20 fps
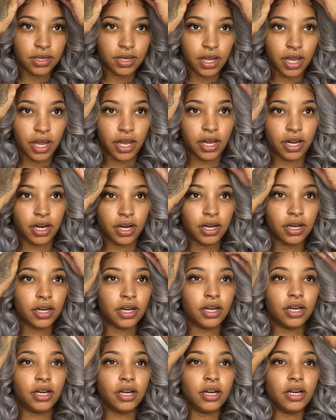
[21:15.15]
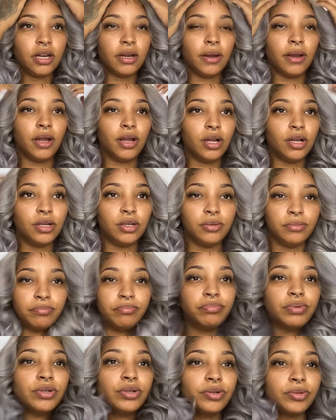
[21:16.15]
hair.
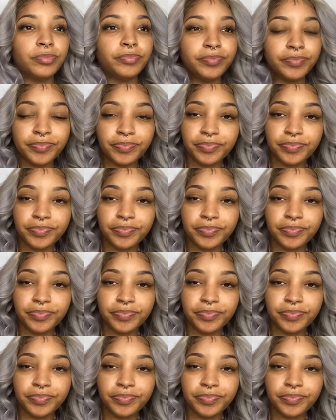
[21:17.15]
Boom.